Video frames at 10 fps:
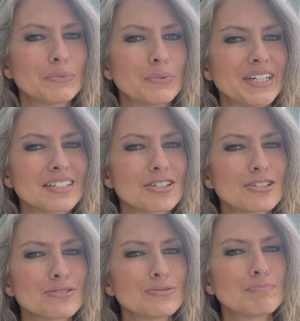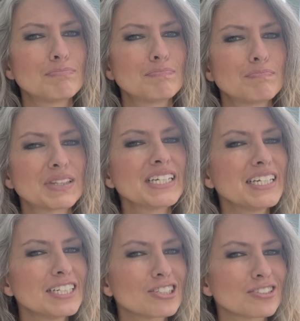when it's too
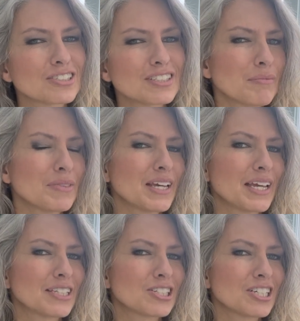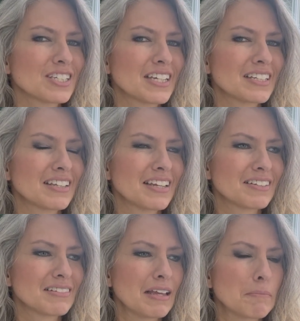bleach or something, it just
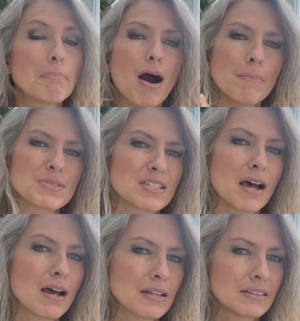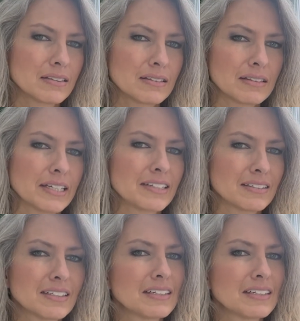it pops, like